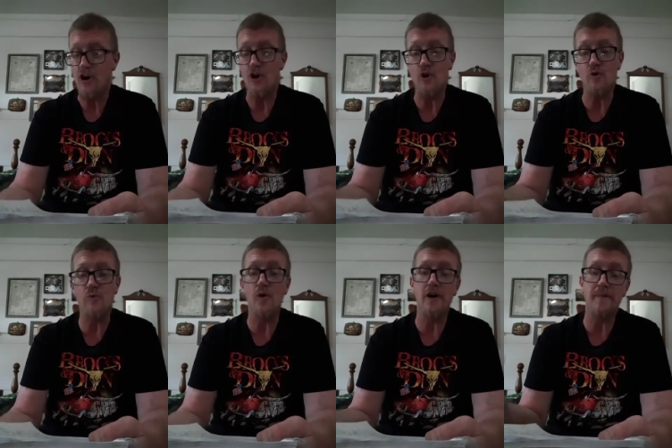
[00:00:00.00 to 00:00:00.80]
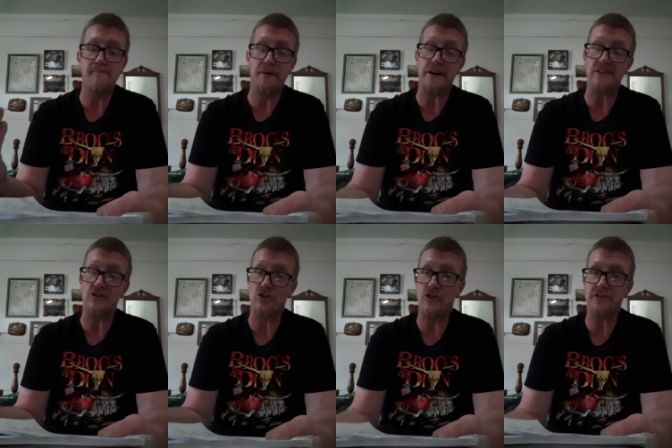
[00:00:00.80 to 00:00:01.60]
who would but
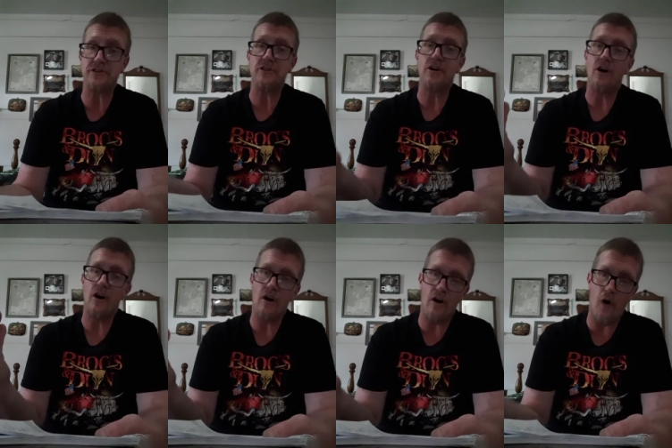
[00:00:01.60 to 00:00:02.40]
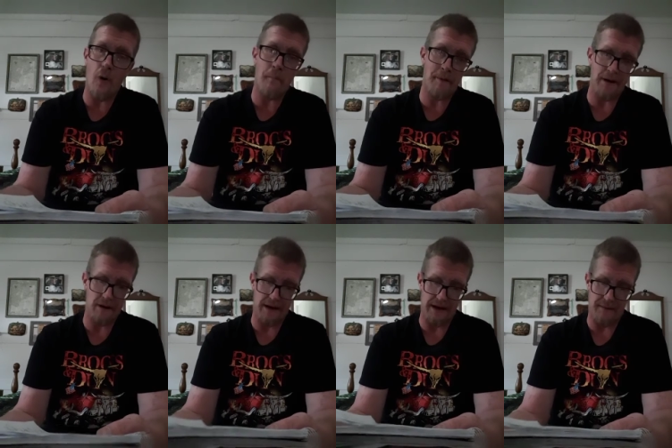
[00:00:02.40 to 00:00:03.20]
look
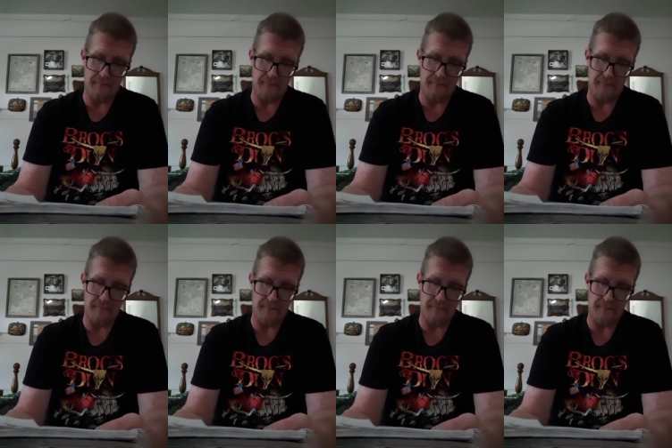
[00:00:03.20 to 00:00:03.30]
openly.